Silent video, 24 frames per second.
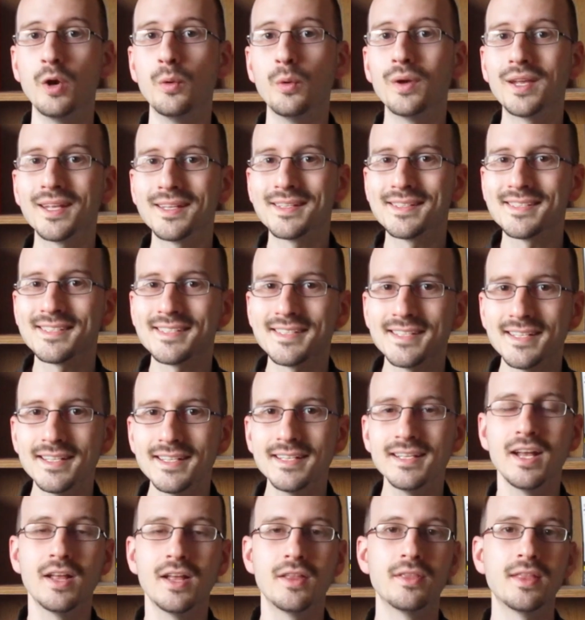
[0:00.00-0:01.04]
we can
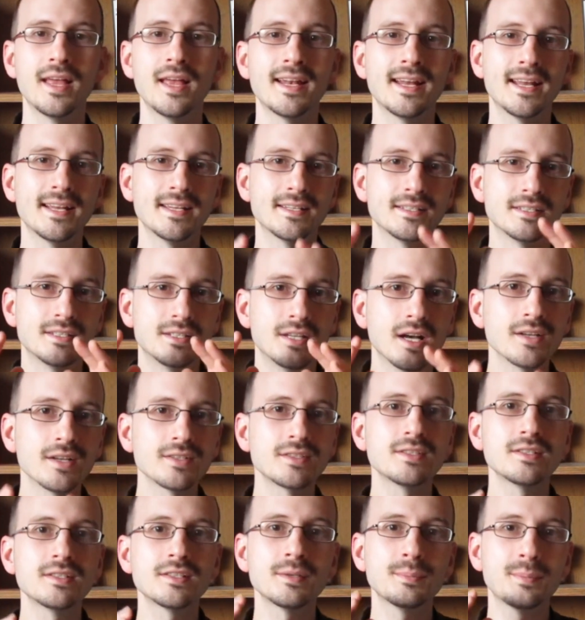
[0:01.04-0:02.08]
see that it
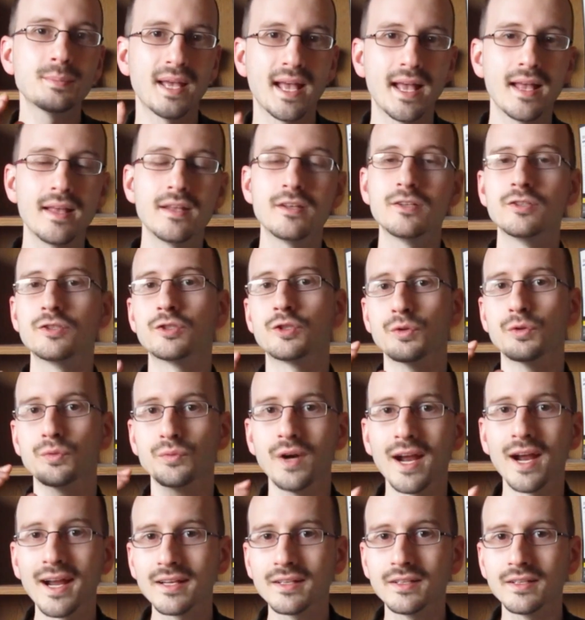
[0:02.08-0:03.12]
doesn't depend
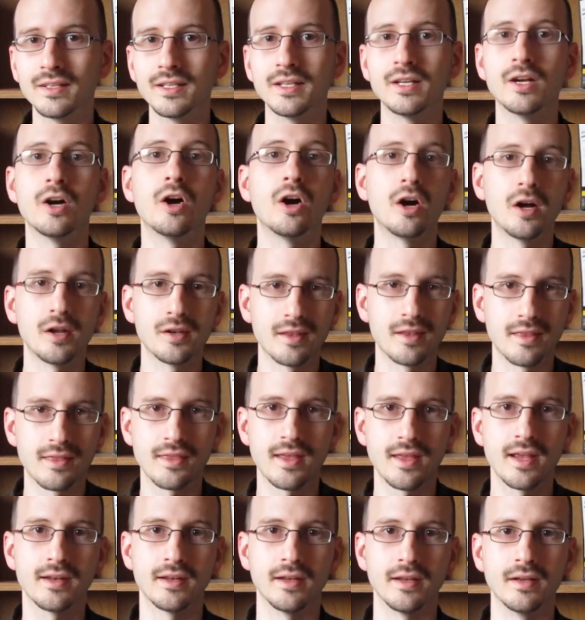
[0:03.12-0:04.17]
directly on
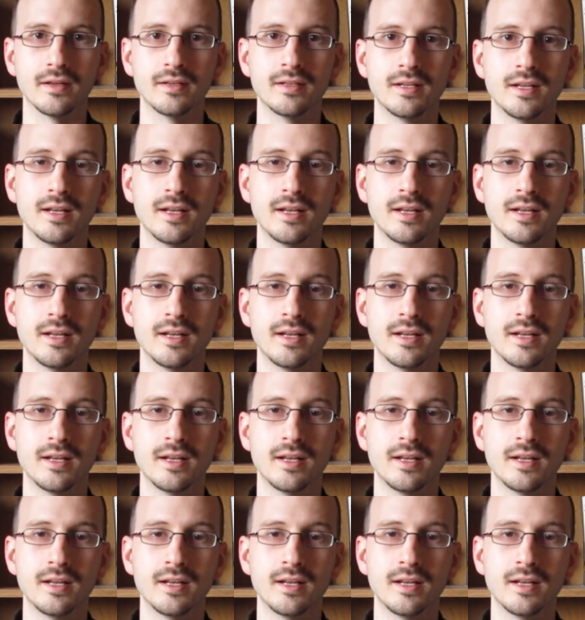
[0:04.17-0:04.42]
theta.